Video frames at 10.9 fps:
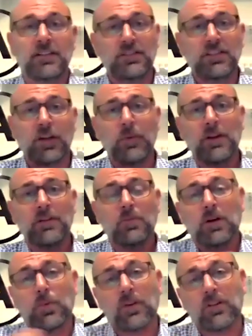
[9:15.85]
And, you know, we're,
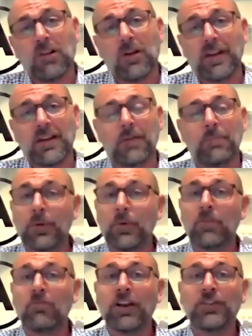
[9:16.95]
while we're a growing company,
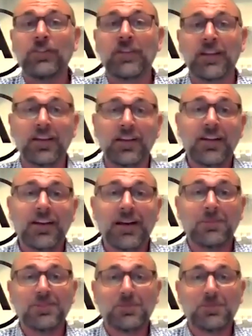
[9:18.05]
we're relatively um,